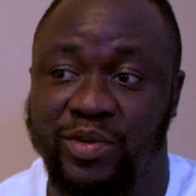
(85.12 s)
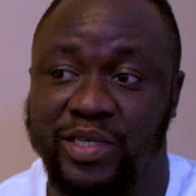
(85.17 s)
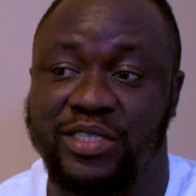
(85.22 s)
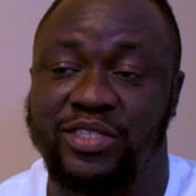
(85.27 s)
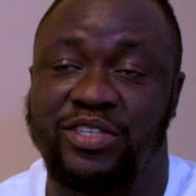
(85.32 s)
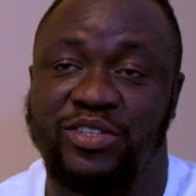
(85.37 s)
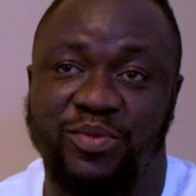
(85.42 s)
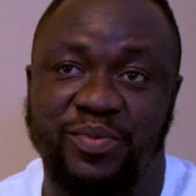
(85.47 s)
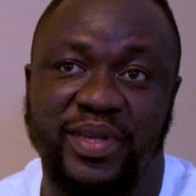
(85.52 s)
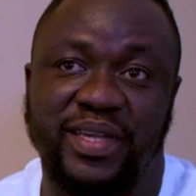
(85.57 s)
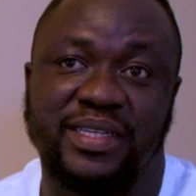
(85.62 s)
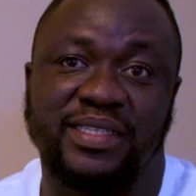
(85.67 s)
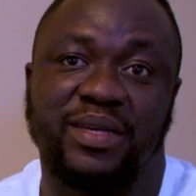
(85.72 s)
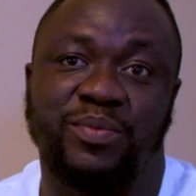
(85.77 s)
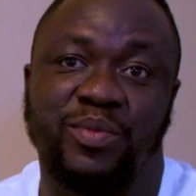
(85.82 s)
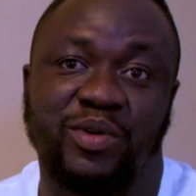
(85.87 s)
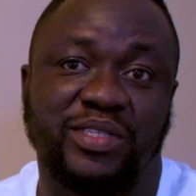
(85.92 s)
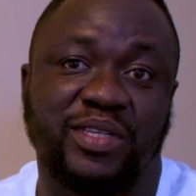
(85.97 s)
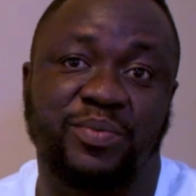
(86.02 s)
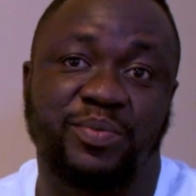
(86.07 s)
which to me is
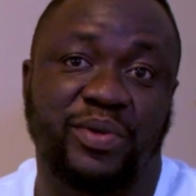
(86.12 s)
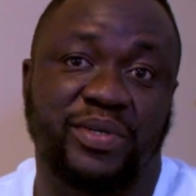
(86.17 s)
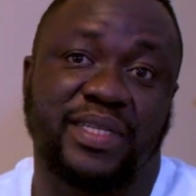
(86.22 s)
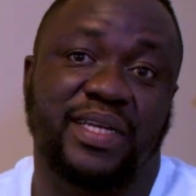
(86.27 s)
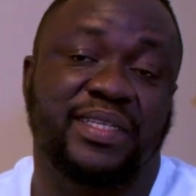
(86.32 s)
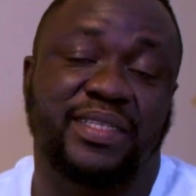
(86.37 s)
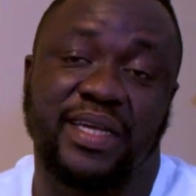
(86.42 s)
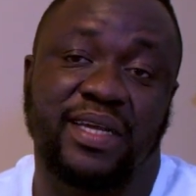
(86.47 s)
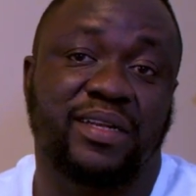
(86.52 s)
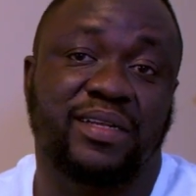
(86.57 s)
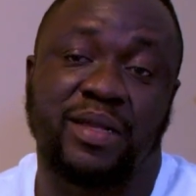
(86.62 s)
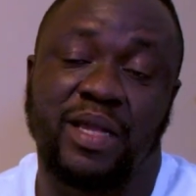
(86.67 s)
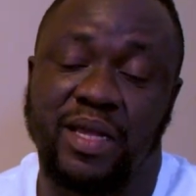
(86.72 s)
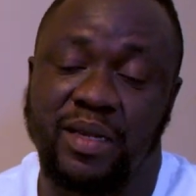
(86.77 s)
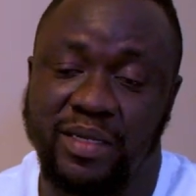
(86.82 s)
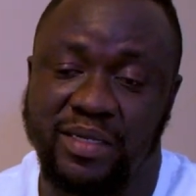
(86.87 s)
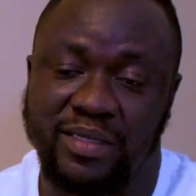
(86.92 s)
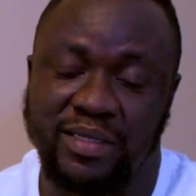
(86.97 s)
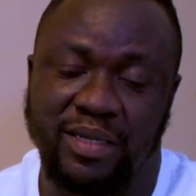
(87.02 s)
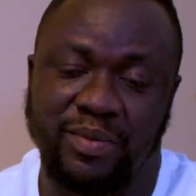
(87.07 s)
the most important
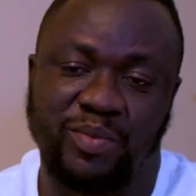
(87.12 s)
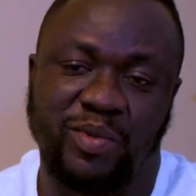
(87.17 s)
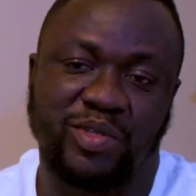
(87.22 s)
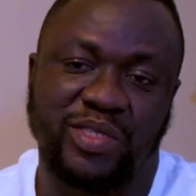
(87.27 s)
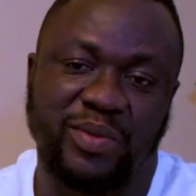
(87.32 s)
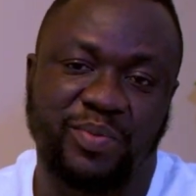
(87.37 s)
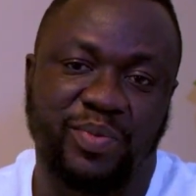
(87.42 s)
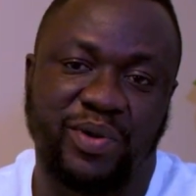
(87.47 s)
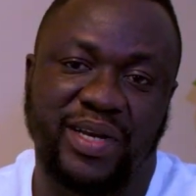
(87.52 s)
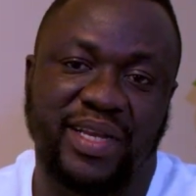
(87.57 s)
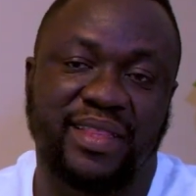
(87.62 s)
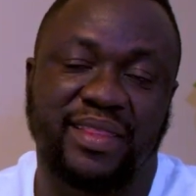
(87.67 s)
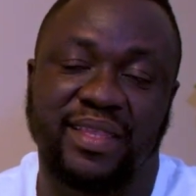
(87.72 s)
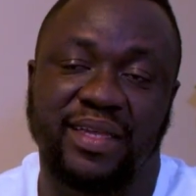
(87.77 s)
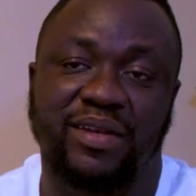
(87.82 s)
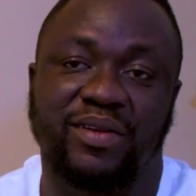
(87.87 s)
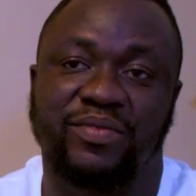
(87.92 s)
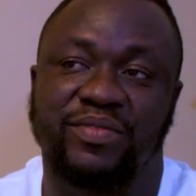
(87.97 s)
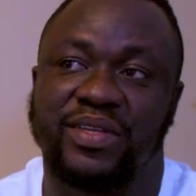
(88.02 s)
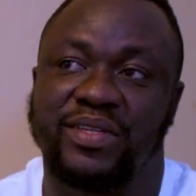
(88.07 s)

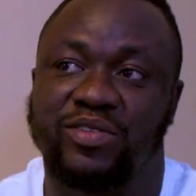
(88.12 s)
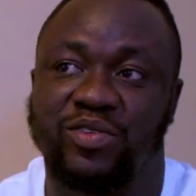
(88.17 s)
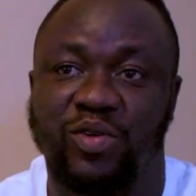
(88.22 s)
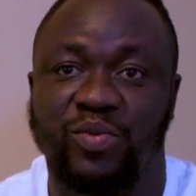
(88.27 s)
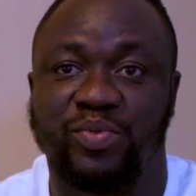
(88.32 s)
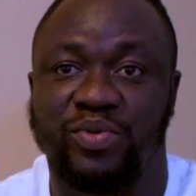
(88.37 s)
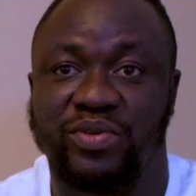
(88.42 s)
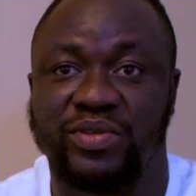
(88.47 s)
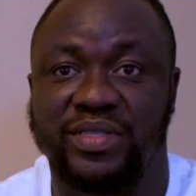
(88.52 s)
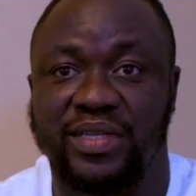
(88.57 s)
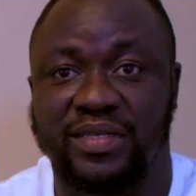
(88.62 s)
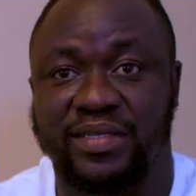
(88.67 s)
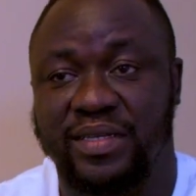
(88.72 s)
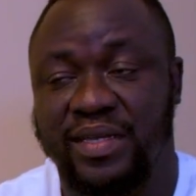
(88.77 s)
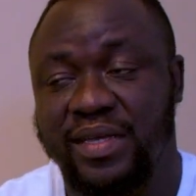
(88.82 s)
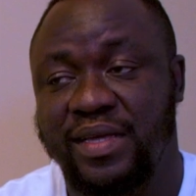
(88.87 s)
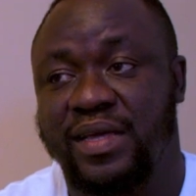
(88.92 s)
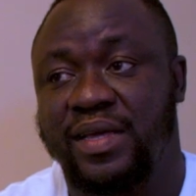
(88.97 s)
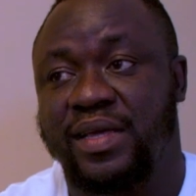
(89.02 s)
thing of this whole process.